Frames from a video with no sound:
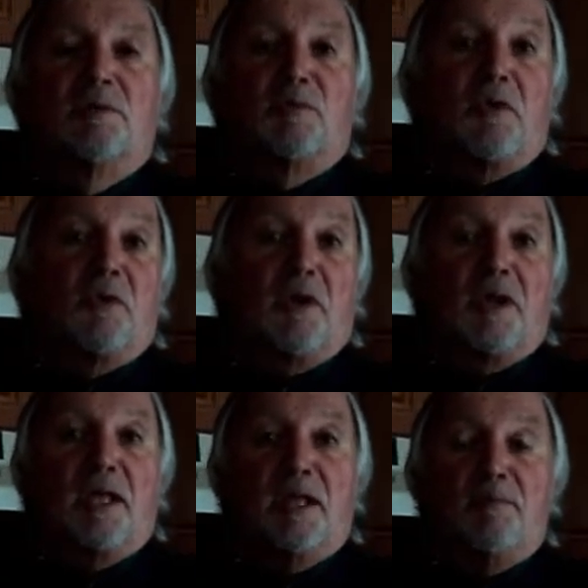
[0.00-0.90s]
broke her
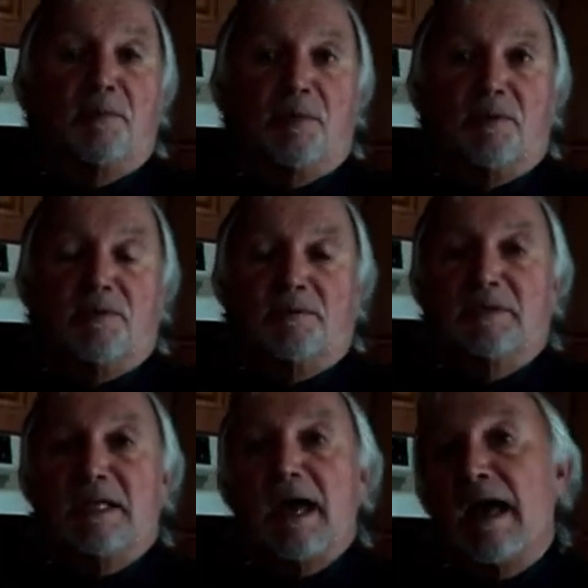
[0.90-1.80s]
hip,
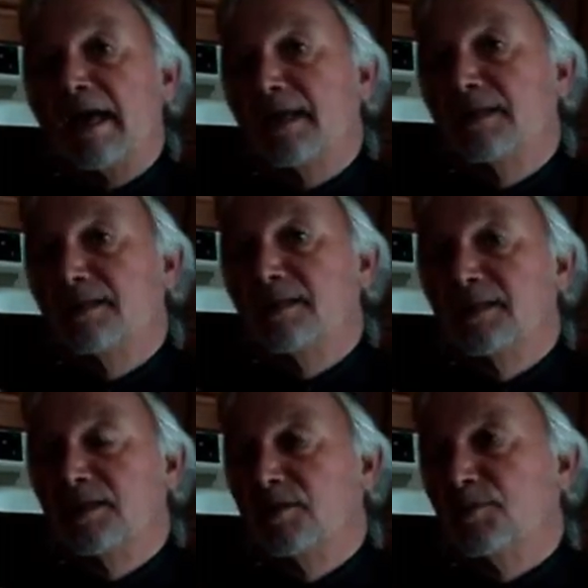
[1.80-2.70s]
died
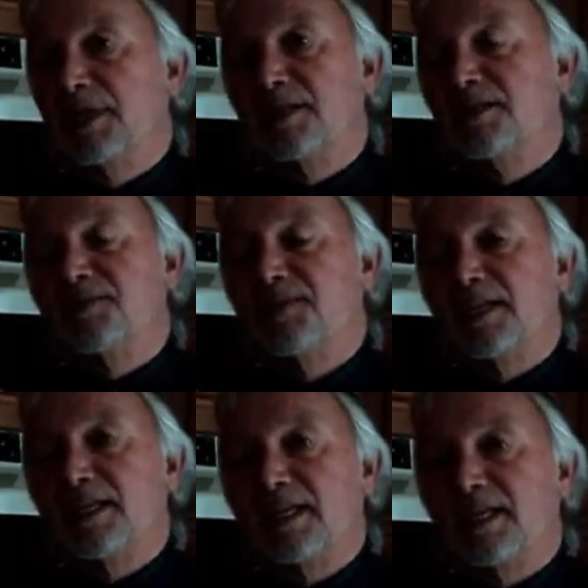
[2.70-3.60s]

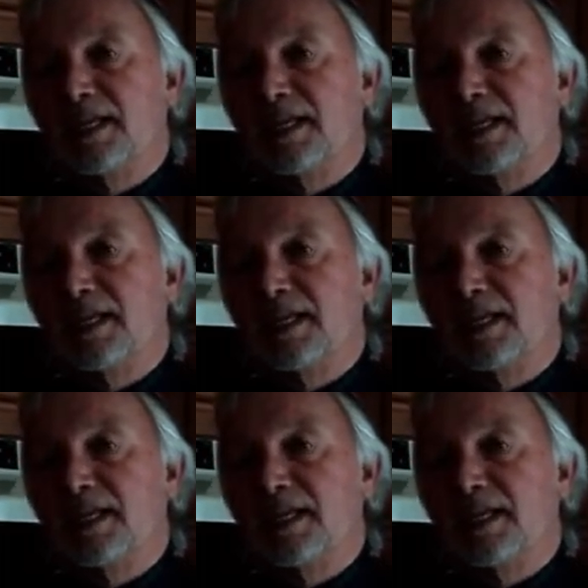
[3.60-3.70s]
peacefully,